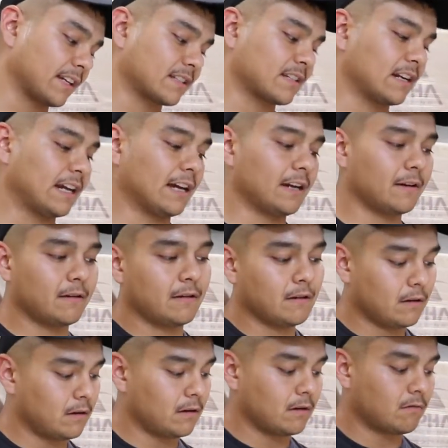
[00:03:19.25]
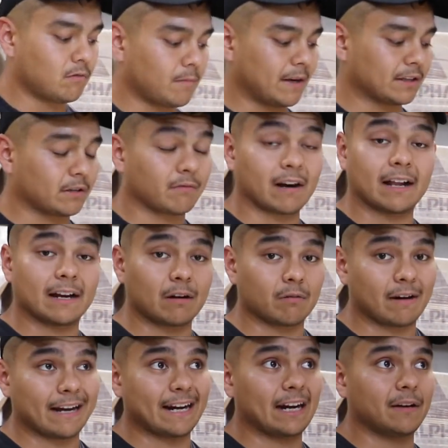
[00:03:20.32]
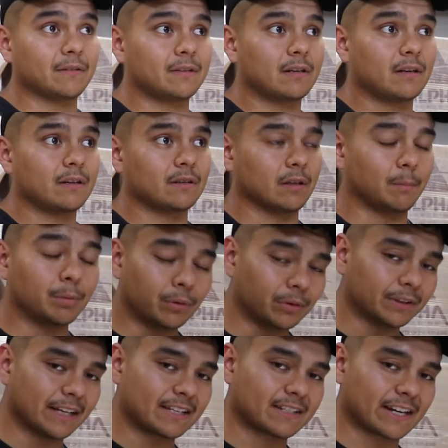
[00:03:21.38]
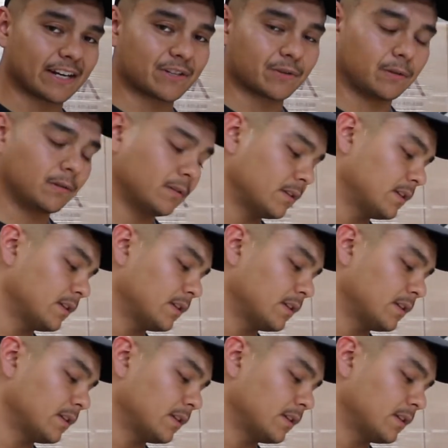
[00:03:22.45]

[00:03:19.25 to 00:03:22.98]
Today, we're about to write out the pull day schedule,